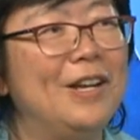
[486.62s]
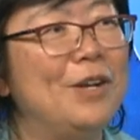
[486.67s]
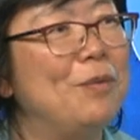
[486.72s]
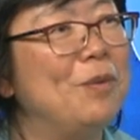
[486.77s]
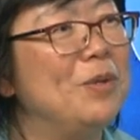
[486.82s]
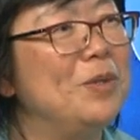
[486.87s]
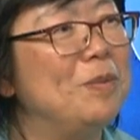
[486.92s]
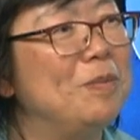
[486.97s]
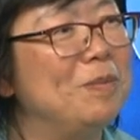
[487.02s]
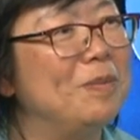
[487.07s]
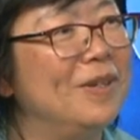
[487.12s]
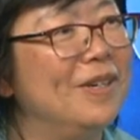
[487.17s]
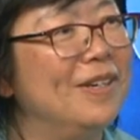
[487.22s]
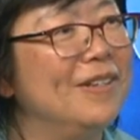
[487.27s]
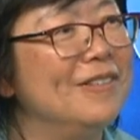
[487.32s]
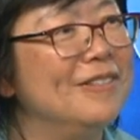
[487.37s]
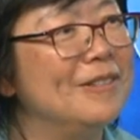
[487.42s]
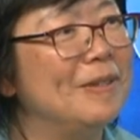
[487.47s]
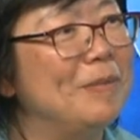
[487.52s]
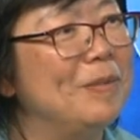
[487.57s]
and I want to
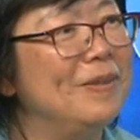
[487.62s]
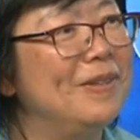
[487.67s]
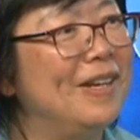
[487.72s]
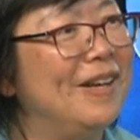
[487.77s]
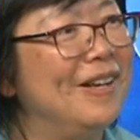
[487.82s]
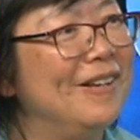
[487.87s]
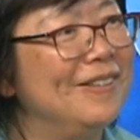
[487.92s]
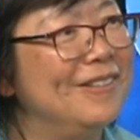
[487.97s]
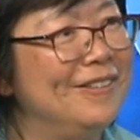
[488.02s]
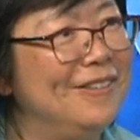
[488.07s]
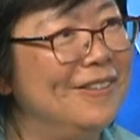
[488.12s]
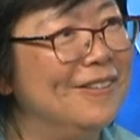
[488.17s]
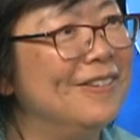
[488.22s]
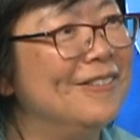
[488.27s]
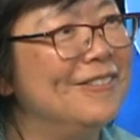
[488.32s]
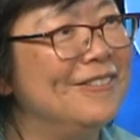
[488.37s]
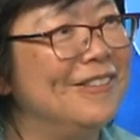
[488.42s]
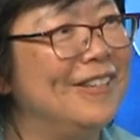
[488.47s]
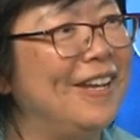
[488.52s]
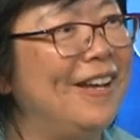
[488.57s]
bring some of that
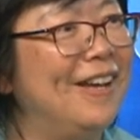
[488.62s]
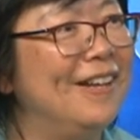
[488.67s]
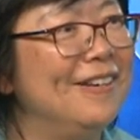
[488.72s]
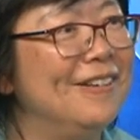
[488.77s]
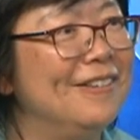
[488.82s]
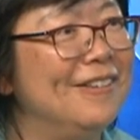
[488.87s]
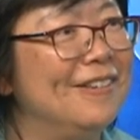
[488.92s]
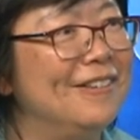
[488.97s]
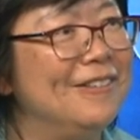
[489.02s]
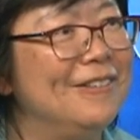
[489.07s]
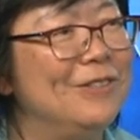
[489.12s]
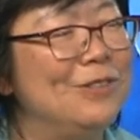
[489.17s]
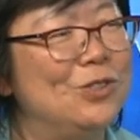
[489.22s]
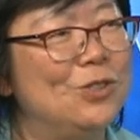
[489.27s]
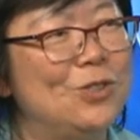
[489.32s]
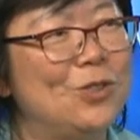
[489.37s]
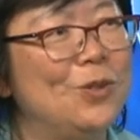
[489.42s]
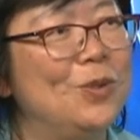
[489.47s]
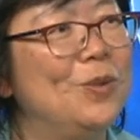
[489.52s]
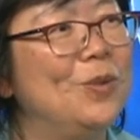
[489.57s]
here to Canada to
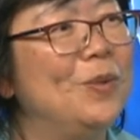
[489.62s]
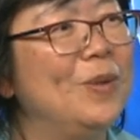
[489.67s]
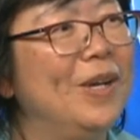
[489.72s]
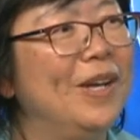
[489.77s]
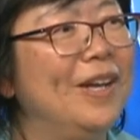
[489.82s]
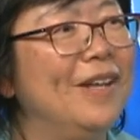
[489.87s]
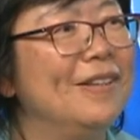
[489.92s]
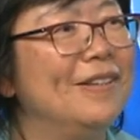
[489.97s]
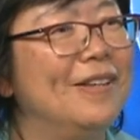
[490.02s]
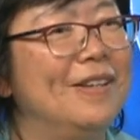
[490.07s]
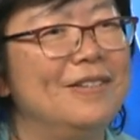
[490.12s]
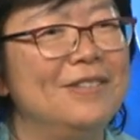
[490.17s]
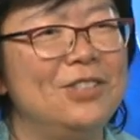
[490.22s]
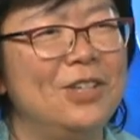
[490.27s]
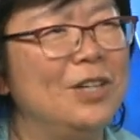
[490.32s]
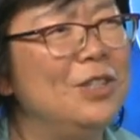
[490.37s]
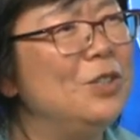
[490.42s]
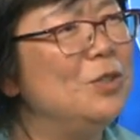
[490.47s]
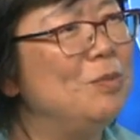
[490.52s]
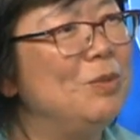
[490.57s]
show that
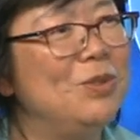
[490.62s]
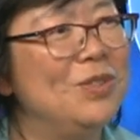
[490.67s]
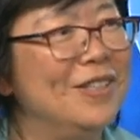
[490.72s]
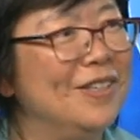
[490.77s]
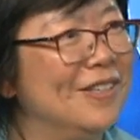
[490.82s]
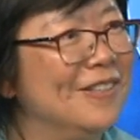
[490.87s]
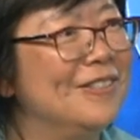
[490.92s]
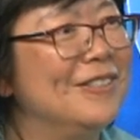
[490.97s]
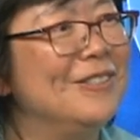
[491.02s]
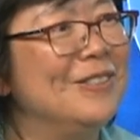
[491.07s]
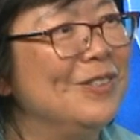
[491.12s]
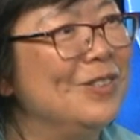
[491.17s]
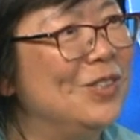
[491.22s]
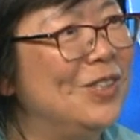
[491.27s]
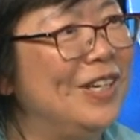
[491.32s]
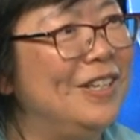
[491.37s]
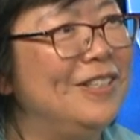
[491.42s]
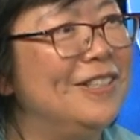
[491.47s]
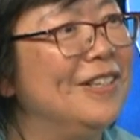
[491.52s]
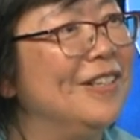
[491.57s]
Chinese music is still
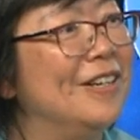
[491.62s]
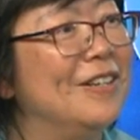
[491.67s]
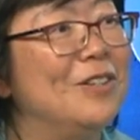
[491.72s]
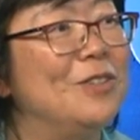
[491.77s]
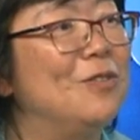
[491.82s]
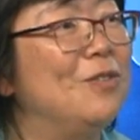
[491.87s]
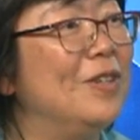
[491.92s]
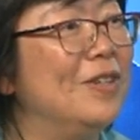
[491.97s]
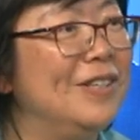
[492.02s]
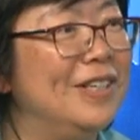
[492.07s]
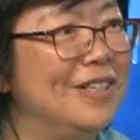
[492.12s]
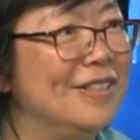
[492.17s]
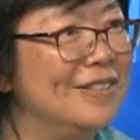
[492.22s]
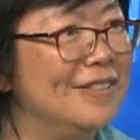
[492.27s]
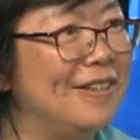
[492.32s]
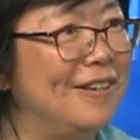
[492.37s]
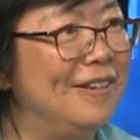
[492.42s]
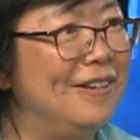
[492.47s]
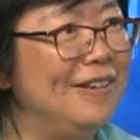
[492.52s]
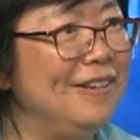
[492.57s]
changing and it's very
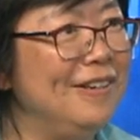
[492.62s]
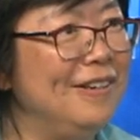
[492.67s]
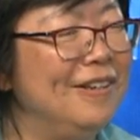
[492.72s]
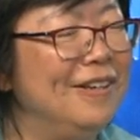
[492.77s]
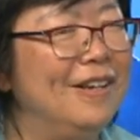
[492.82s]
exciting.